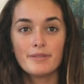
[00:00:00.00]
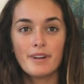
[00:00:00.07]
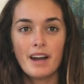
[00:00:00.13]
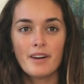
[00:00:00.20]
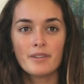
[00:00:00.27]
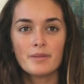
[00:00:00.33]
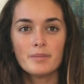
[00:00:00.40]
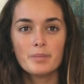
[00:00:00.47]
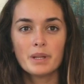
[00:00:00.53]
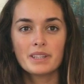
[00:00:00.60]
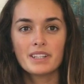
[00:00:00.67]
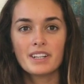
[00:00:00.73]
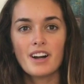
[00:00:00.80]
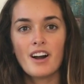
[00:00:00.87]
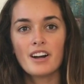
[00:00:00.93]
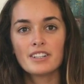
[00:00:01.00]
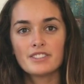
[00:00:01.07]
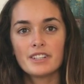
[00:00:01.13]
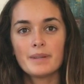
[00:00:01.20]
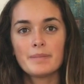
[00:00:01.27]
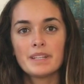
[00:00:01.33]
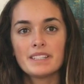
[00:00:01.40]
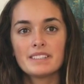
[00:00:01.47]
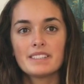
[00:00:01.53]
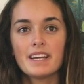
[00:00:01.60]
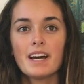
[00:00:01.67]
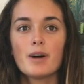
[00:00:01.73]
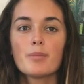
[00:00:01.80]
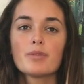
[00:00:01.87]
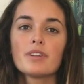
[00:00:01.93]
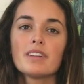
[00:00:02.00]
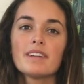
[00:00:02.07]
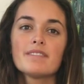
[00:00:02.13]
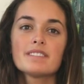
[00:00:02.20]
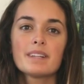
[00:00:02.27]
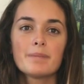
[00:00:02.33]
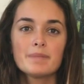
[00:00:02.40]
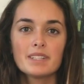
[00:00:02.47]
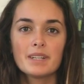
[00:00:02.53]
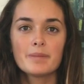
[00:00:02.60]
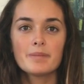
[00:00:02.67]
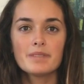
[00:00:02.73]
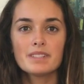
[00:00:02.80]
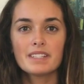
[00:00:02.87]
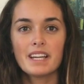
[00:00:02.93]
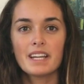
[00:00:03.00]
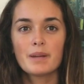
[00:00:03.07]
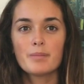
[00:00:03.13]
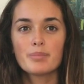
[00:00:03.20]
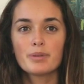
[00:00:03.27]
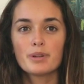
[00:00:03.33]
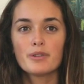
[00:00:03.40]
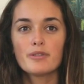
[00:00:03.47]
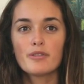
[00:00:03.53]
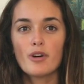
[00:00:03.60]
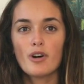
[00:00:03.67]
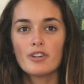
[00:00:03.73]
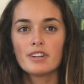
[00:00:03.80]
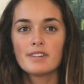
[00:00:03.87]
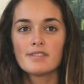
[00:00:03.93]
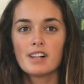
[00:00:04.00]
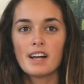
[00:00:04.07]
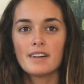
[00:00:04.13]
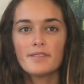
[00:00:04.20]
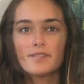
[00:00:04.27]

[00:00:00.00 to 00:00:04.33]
found, but there are treatments to help relieve symptoms and improve quality of life.